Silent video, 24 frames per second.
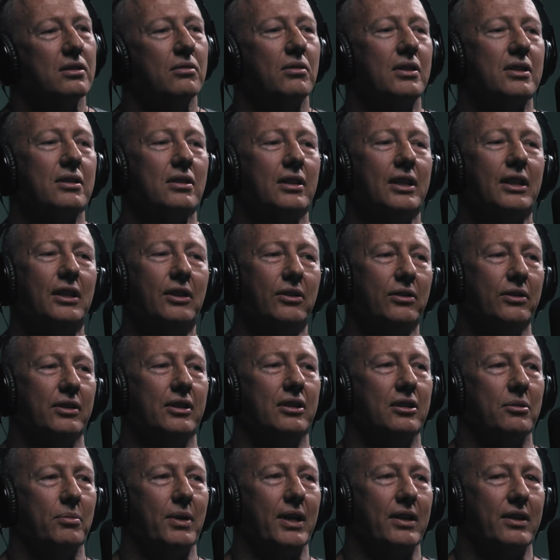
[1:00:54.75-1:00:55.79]
So actually
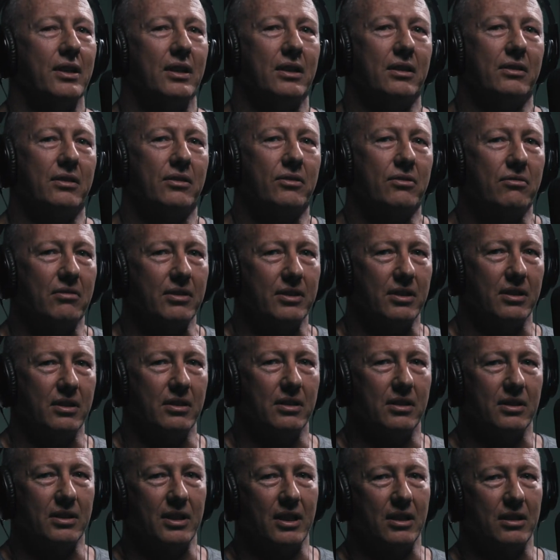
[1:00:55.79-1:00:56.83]
learning about that and
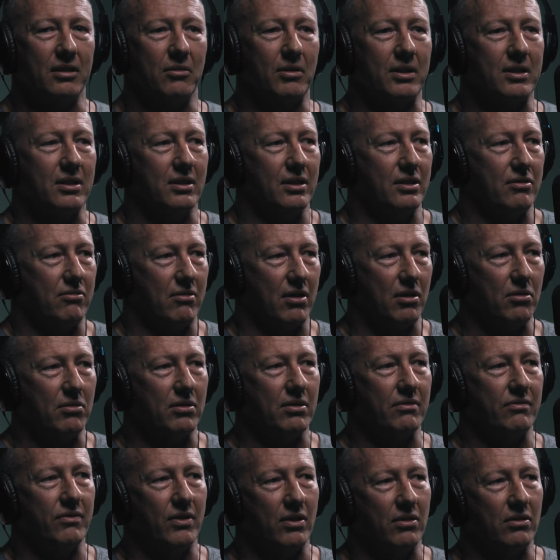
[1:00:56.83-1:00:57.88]
addressing it is how you actually
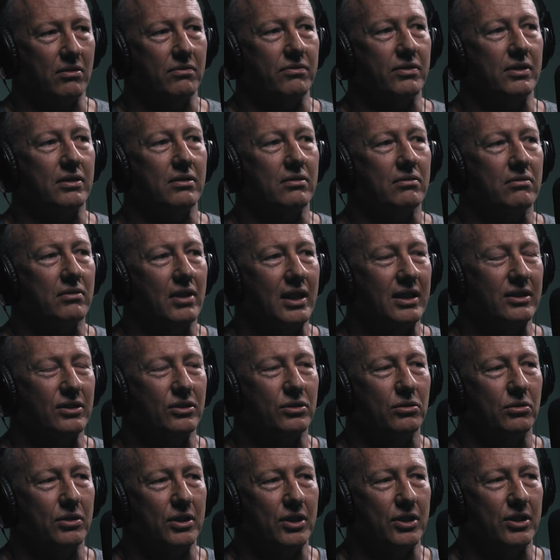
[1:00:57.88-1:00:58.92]
grow and evolve and
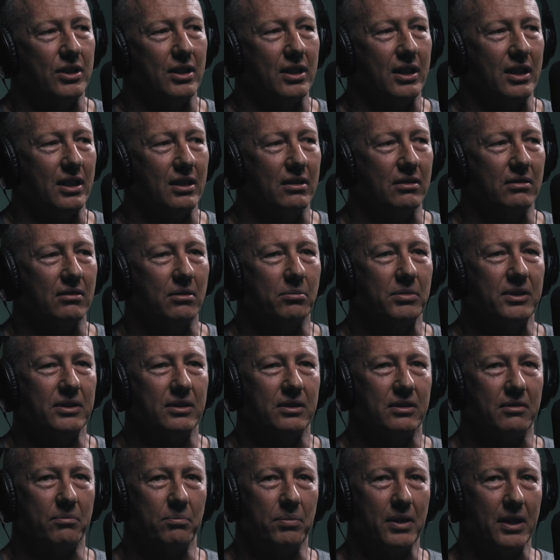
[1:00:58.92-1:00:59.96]
sort your shit out and not be
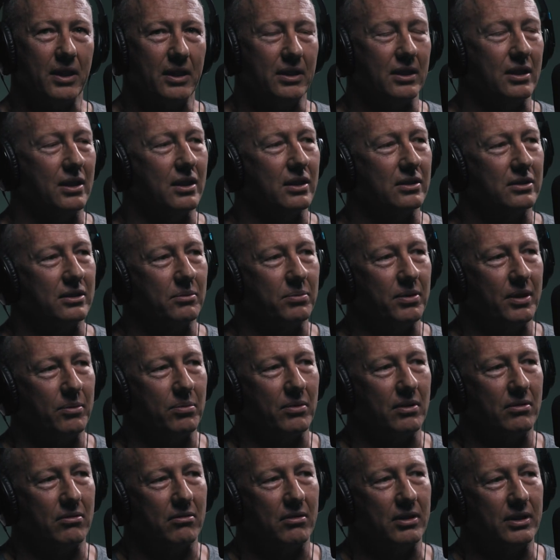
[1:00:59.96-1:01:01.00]
such a pain in the ass to
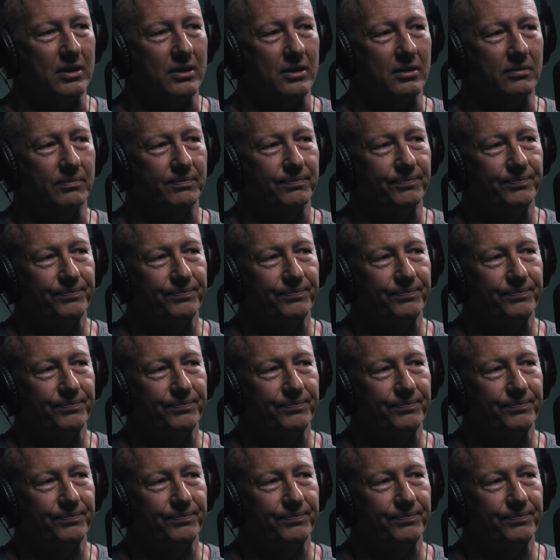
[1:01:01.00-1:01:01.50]
people around you.